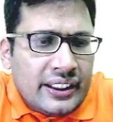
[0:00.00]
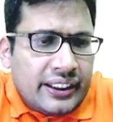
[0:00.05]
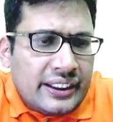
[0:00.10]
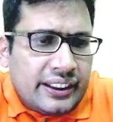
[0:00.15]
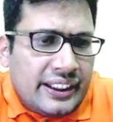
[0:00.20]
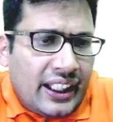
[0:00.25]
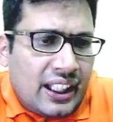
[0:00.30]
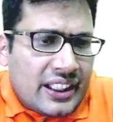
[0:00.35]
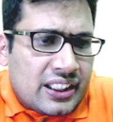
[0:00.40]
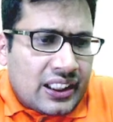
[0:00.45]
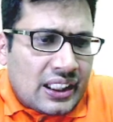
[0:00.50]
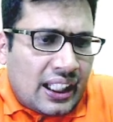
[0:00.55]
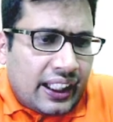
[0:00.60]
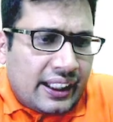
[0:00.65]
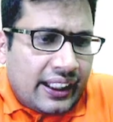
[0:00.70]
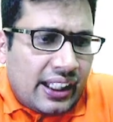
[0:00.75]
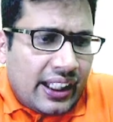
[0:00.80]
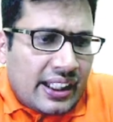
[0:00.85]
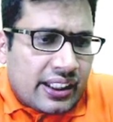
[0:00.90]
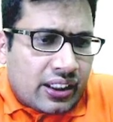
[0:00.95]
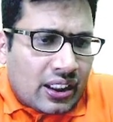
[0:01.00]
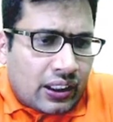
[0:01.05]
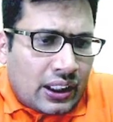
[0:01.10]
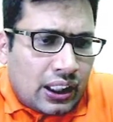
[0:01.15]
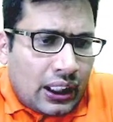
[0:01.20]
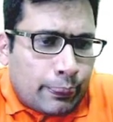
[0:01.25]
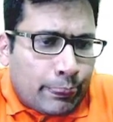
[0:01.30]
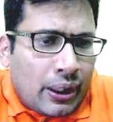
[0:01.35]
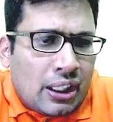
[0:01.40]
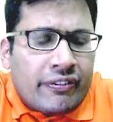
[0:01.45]
Each leg is
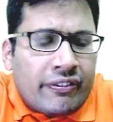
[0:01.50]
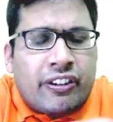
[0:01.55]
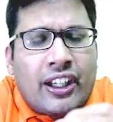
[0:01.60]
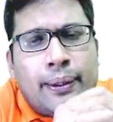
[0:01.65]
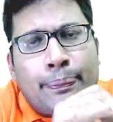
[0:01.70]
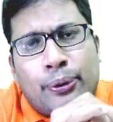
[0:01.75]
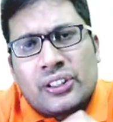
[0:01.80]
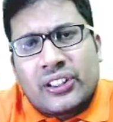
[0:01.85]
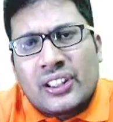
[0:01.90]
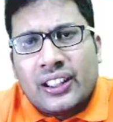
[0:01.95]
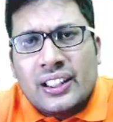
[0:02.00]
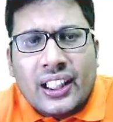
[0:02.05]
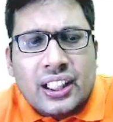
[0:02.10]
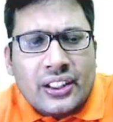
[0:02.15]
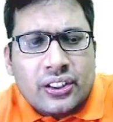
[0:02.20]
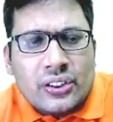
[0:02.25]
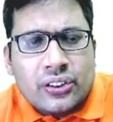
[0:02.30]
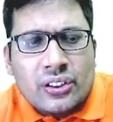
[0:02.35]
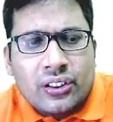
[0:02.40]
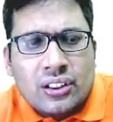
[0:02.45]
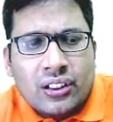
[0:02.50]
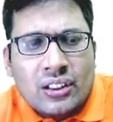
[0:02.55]
13.5 percentage.